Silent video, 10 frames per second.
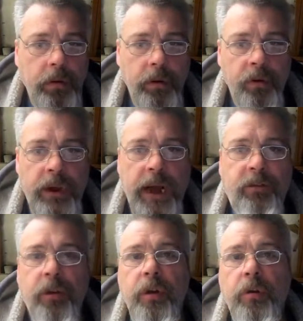you
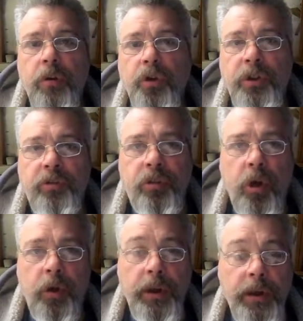got to know who's
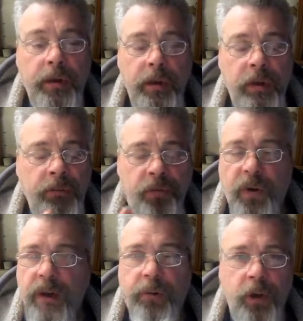installing it. If it's
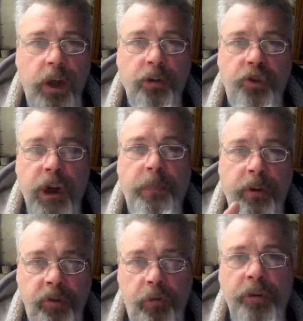$500 cheaper,
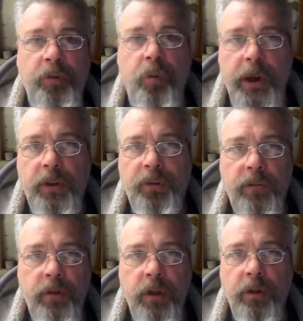there's a reason why it's
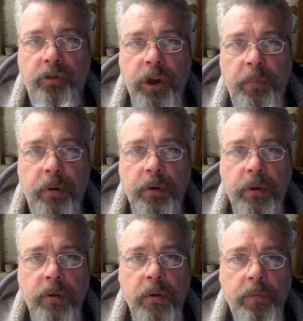$500 cheaper.
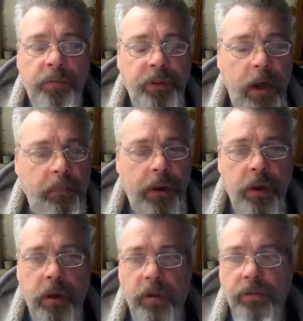Not
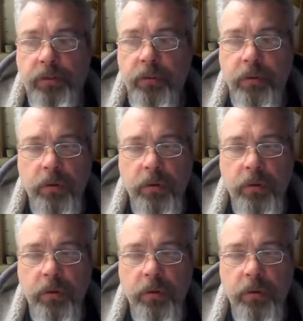because